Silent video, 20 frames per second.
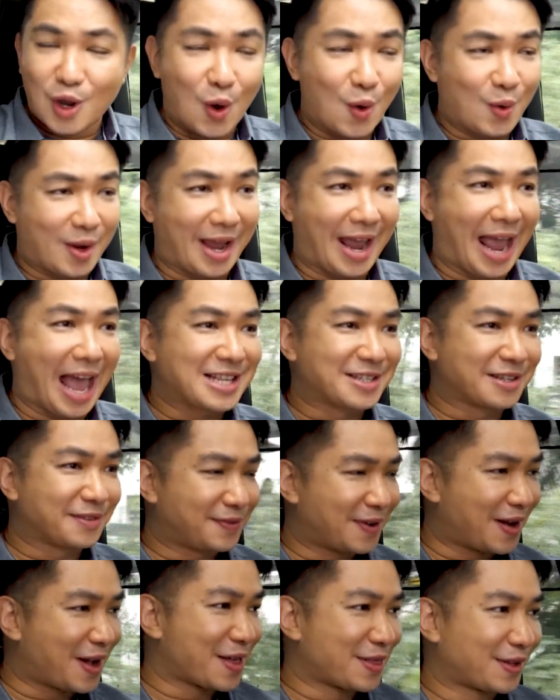Okay, as a
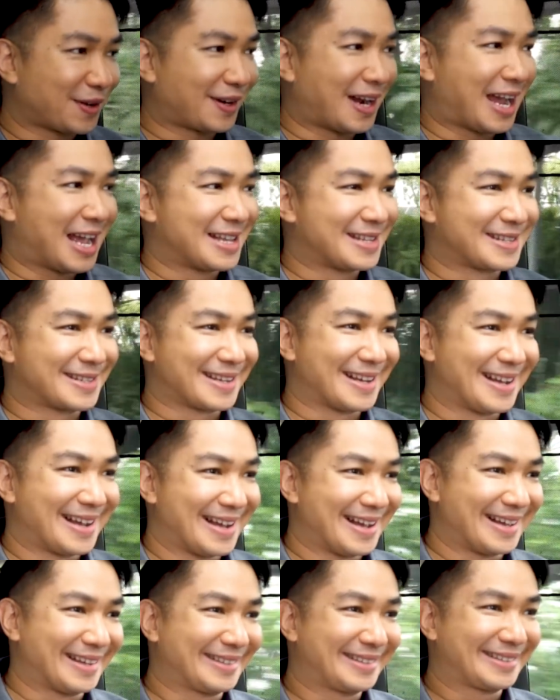father, as
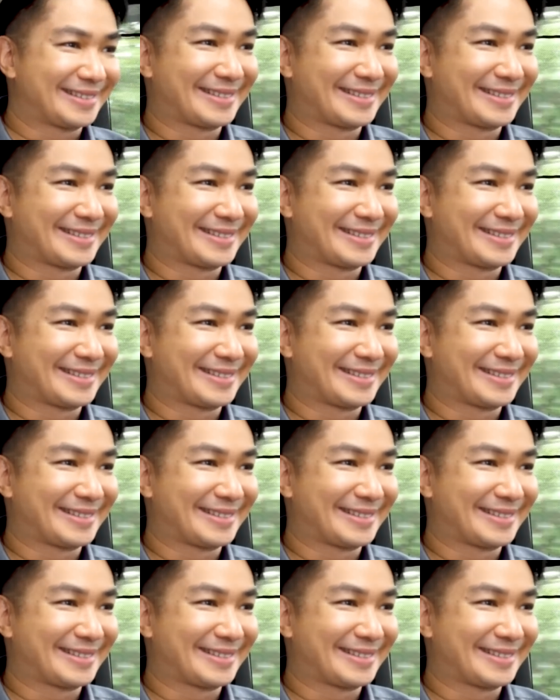a